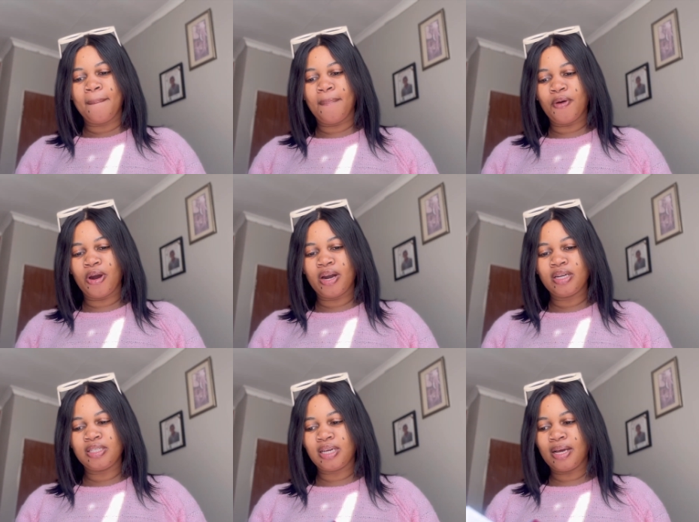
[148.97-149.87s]

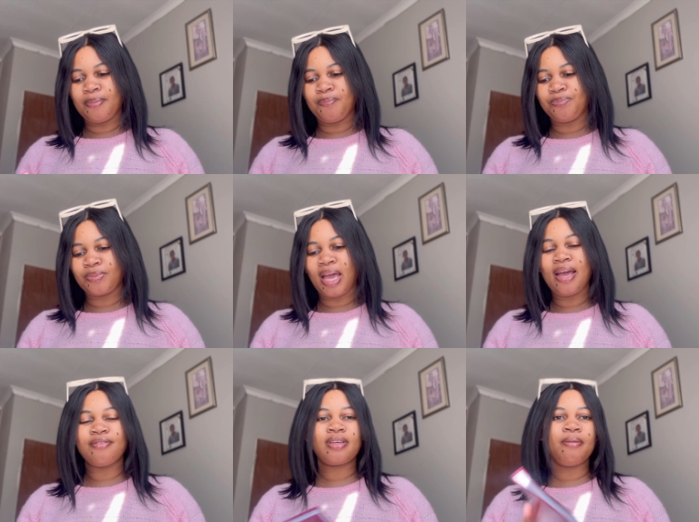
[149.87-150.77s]
But um, I
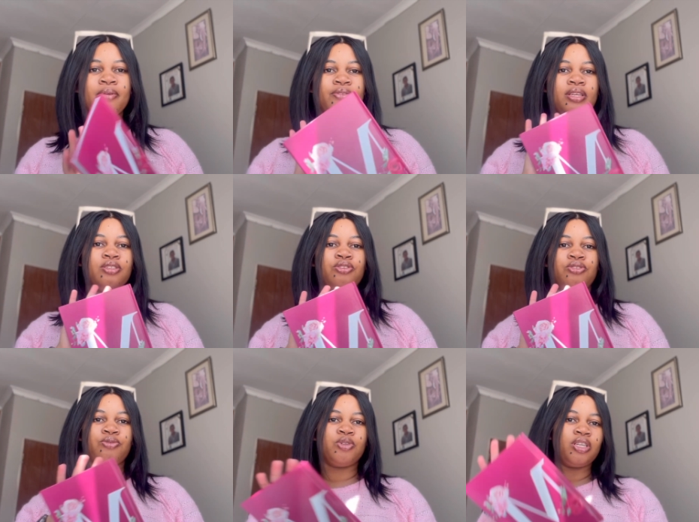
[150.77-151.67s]
have a couple of things to
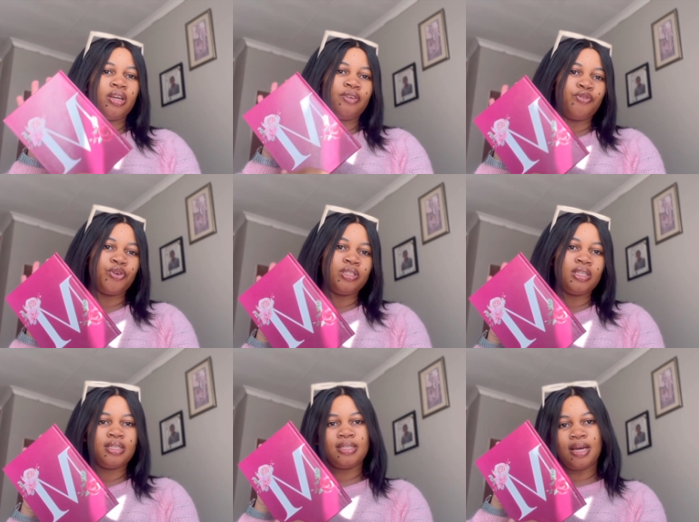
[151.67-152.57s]
do which I have
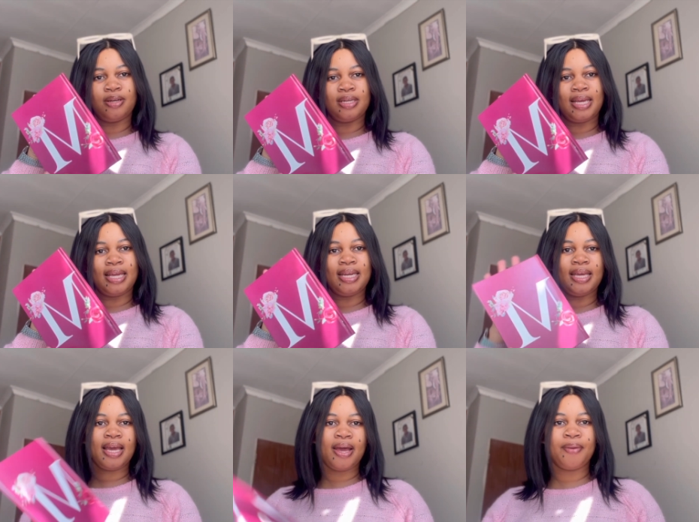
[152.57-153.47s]
written down in
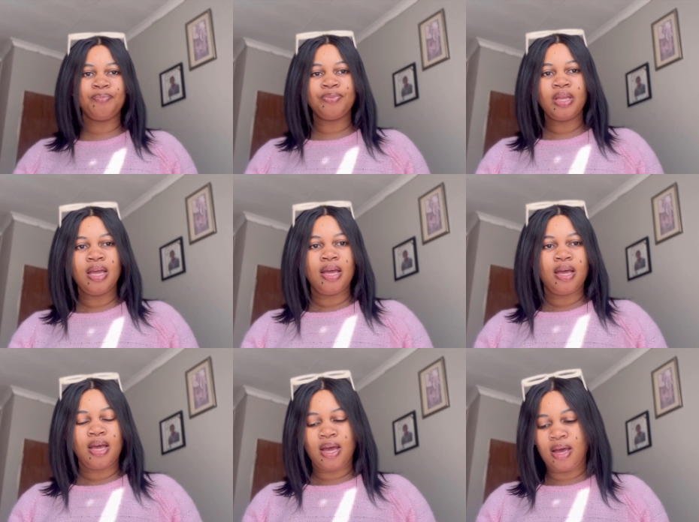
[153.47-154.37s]
here.
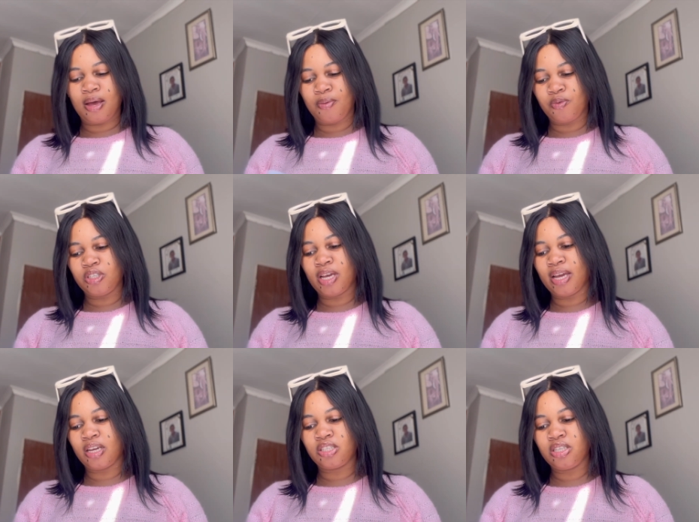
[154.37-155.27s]
Uh, which I
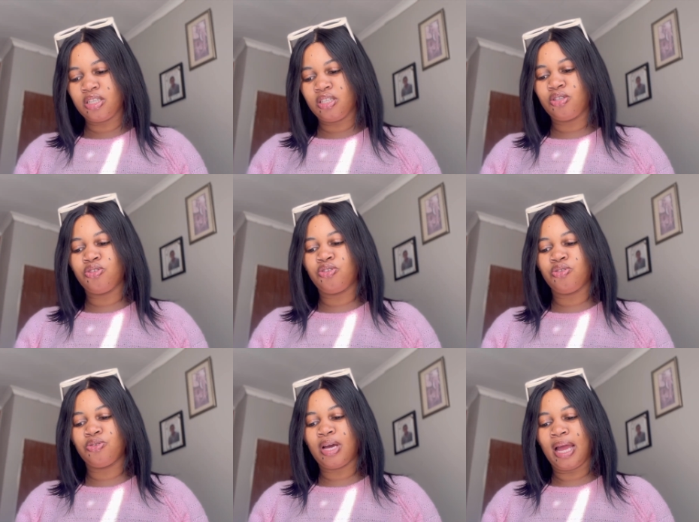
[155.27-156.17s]
actually need to
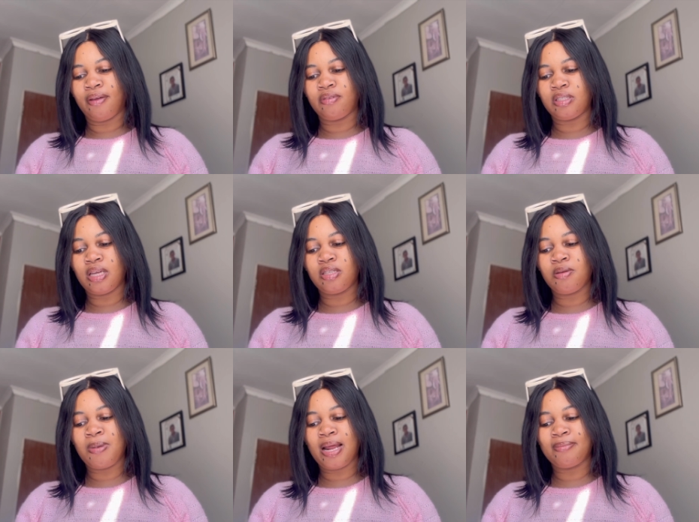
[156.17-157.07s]
do. I've decided to
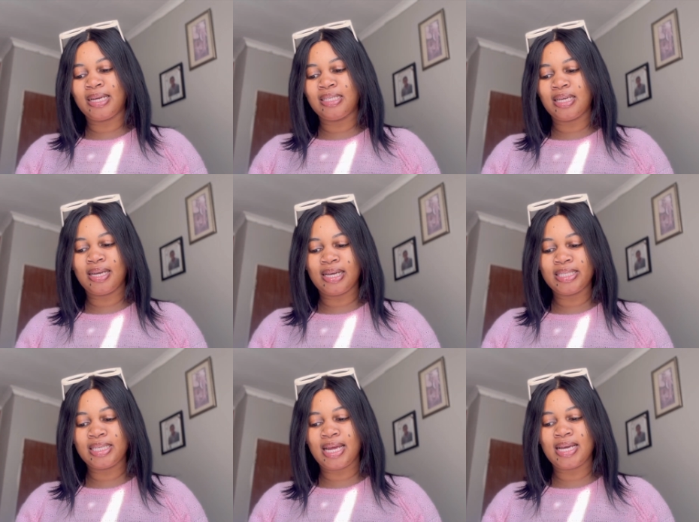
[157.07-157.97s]
plan my day
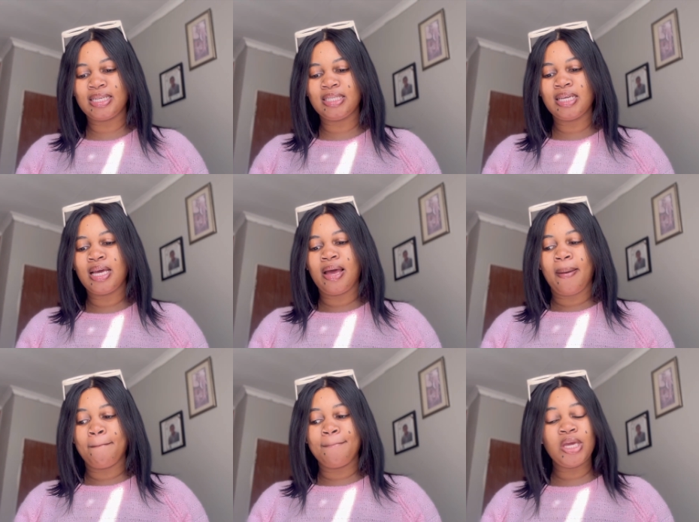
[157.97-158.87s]
last night
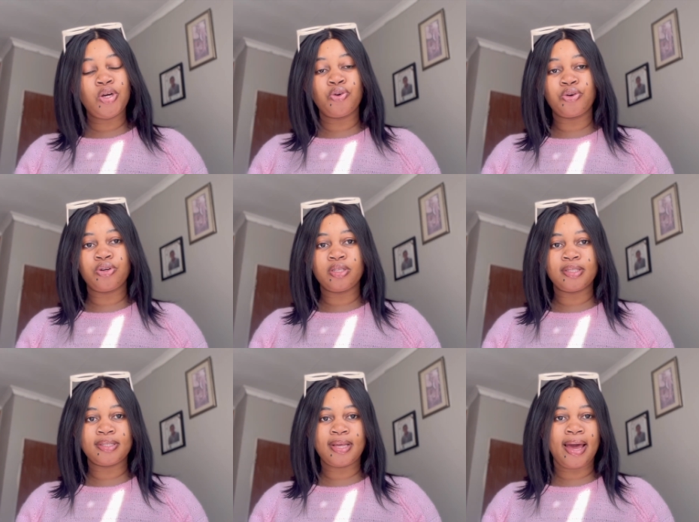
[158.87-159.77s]

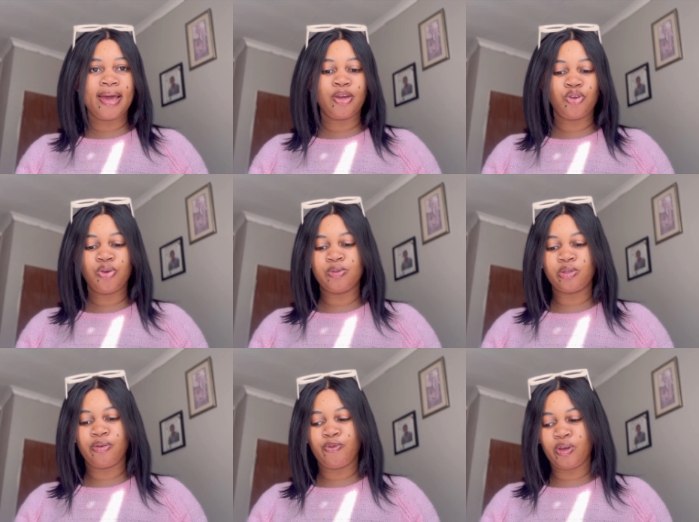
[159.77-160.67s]
because I knew I was
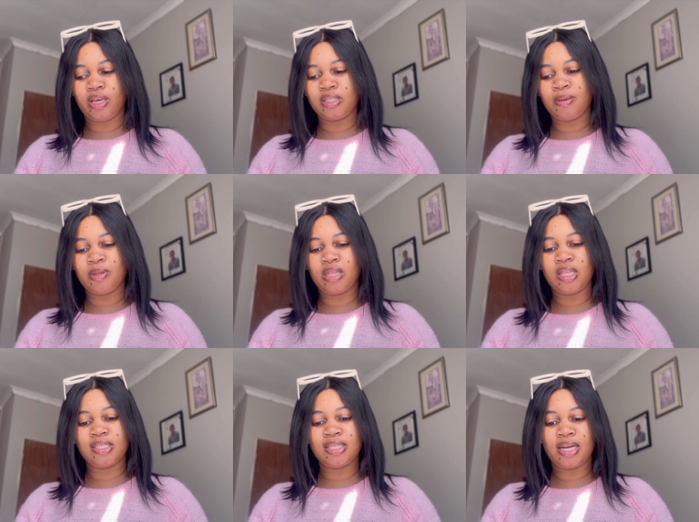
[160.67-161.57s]
gonna forget some of the
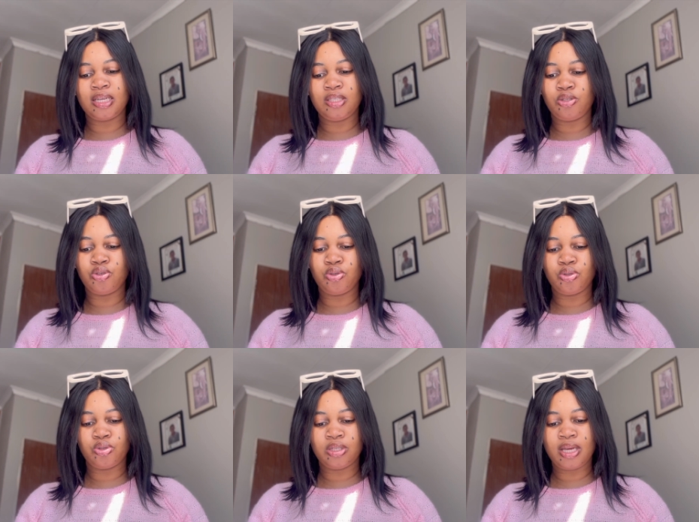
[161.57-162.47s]
things that I need to do
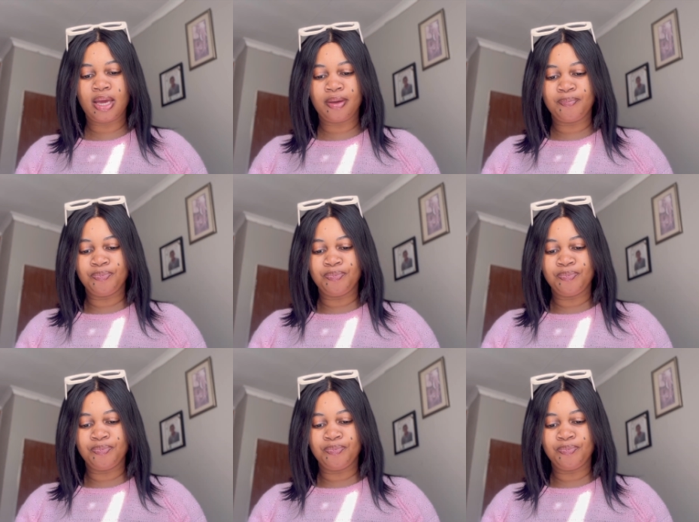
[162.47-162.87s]
today.